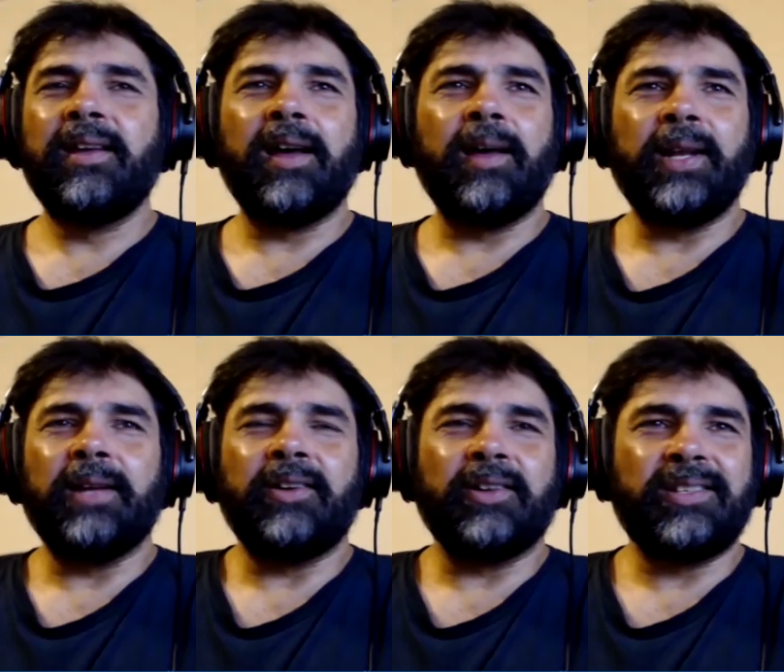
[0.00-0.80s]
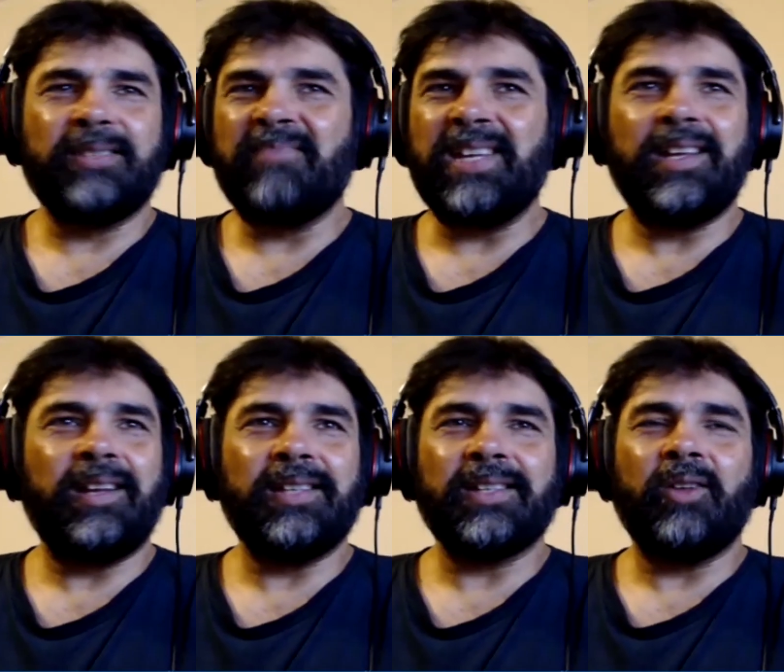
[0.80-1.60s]
I got to be
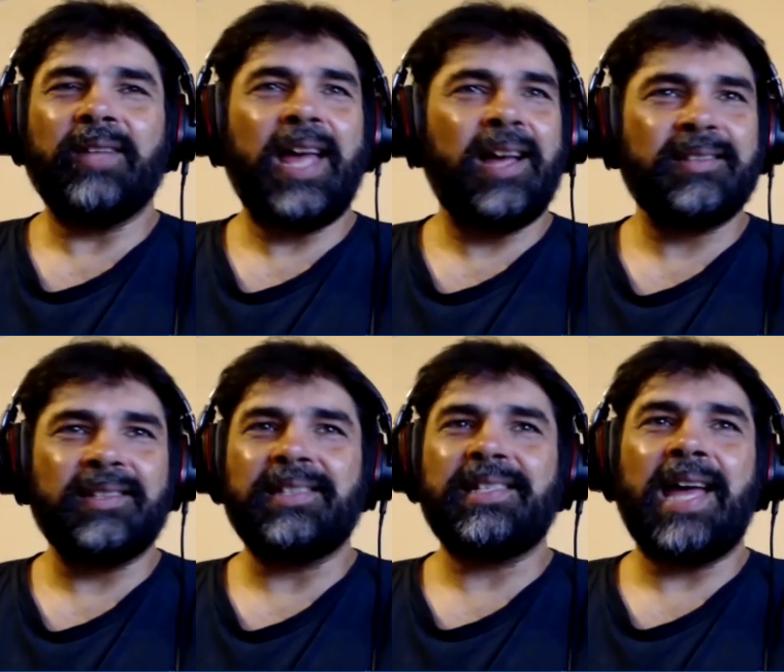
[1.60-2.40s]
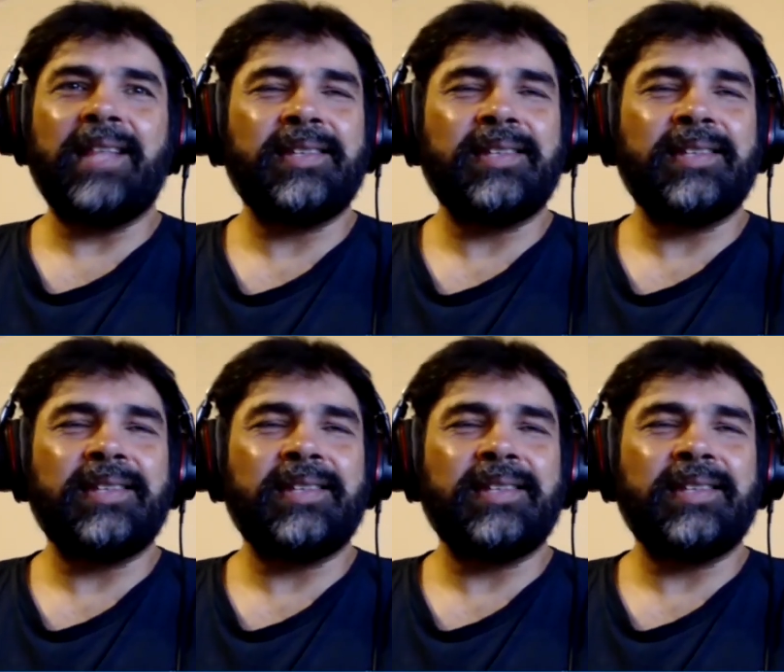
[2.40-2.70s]
in his old house, his dad's